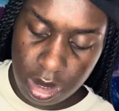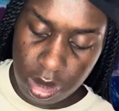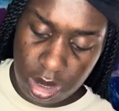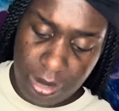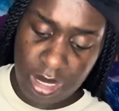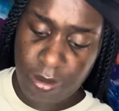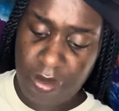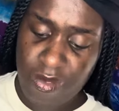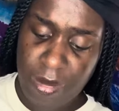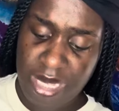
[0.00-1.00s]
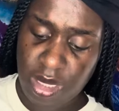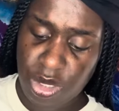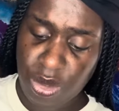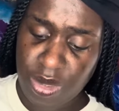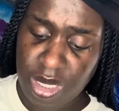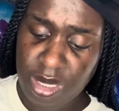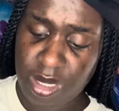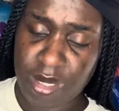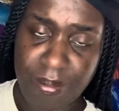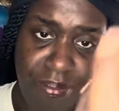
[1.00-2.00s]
Somebody could be from Massachusetts.